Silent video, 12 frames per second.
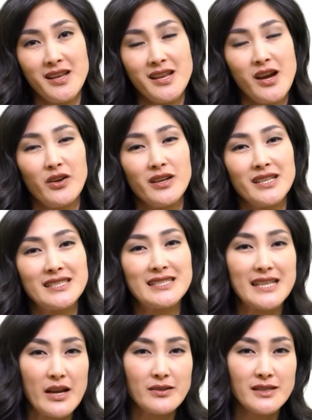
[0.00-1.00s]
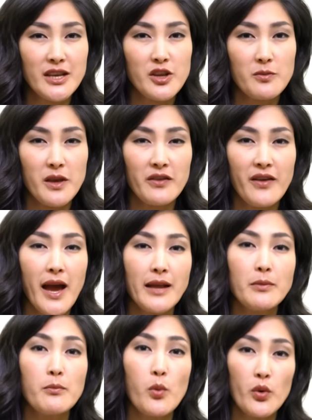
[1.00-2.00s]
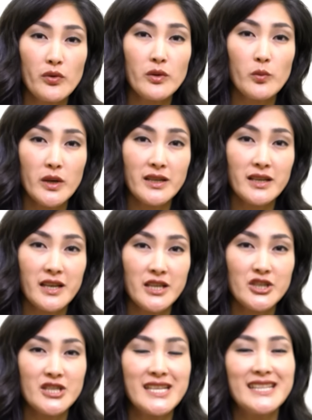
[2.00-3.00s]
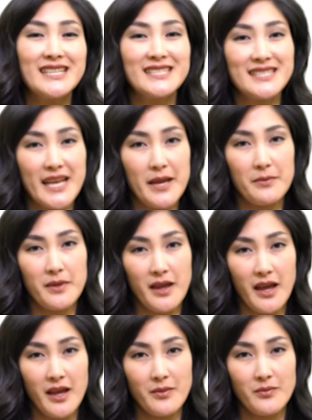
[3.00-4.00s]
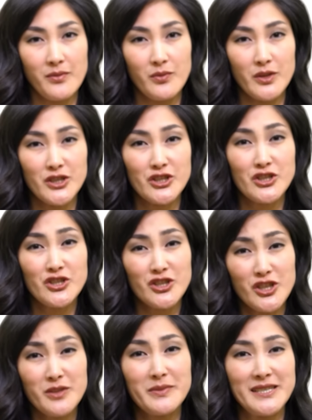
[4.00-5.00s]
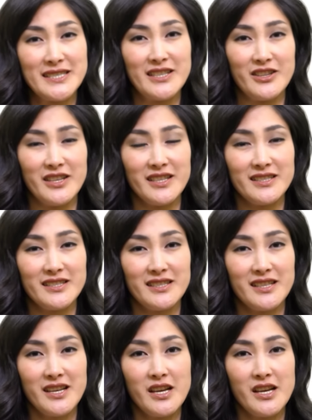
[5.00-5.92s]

Now, it sounds like you may have had more than one concussion in the same game, which could be serious.